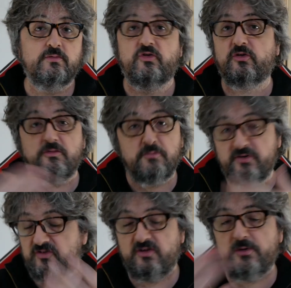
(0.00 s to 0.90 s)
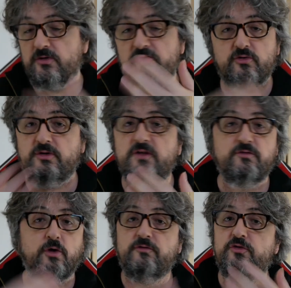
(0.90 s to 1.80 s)
The second CPU is running
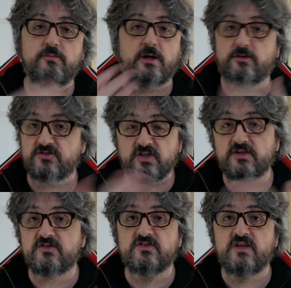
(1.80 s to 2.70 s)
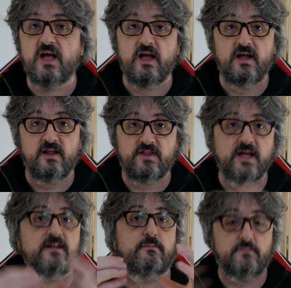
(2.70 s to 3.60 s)
for a few microseconds,
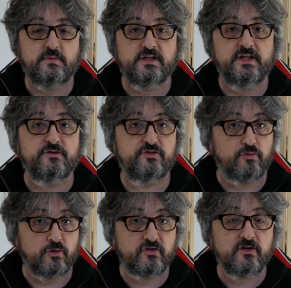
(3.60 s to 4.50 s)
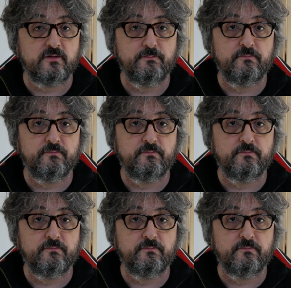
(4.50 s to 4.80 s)
then it's frozen.